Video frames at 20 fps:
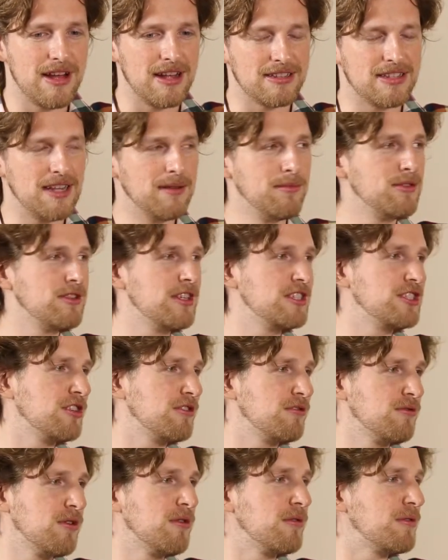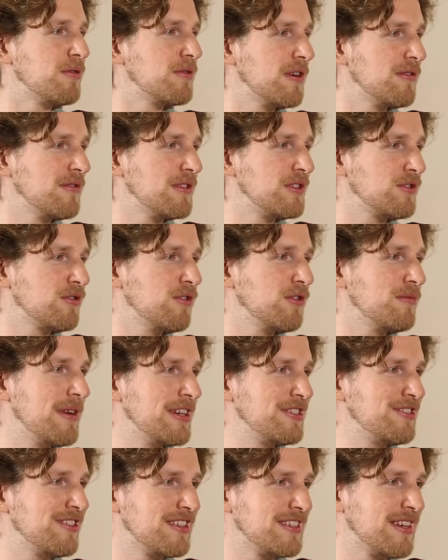double-digit growth of its core
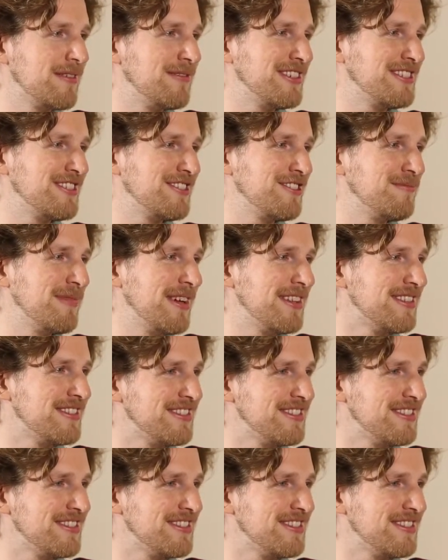metrics every single month.